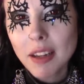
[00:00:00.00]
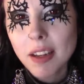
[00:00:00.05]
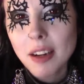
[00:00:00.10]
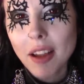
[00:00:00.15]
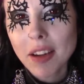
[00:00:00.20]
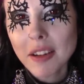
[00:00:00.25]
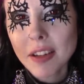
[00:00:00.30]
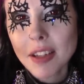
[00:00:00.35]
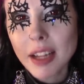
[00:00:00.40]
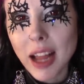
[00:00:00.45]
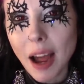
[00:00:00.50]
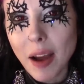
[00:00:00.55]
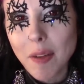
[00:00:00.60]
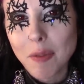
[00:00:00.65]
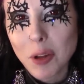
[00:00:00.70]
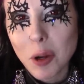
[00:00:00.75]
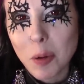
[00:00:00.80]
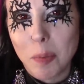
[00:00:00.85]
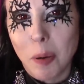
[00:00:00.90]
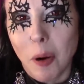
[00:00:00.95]
Can I just
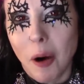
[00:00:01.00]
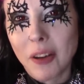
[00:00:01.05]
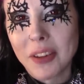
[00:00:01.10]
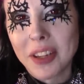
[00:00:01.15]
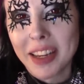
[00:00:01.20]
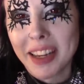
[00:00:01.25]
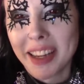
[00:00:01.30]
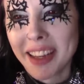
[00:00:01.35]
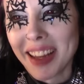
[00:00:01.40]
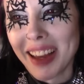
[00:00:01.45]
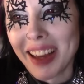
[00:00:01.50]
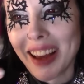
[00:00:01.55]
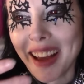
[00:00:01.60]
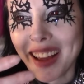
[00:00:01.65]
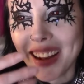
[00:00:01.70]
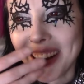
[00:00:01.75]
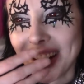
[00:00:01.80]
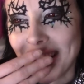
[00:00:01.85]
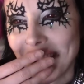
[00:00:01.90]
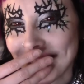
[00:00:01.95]
have your body? And
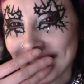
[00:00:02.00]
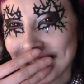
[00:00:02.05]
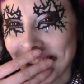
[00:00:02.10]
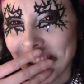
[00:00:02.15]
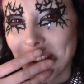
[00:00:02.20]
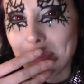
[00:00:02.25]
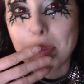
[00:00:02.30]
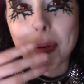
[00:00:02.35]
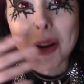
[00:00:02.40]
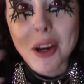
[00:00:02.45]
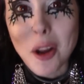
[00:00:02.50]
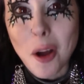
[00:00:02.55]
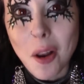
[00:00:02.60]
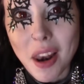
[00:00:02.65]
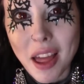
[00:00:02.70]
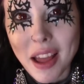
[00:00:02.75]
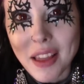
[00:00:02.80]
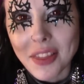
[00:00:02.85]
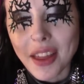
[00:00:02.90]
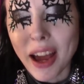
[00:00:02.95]
I was like, but not
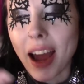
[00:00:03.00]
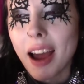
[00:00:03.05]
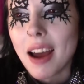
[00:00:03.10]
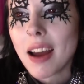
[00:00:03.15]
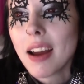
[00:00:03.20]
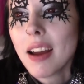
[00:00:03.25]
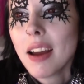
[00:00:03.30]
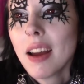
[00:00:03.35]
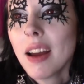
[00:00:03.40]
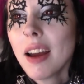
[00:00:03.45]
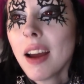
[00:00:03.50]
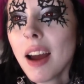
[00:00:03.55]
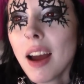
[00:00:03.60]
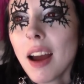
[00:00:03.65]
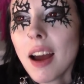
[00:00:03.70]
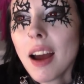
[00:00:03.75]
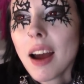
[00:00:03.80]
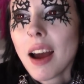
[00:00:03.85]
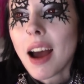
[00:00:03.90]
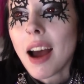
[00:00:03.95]
like
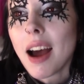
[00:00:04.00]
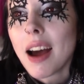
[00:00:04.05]
that.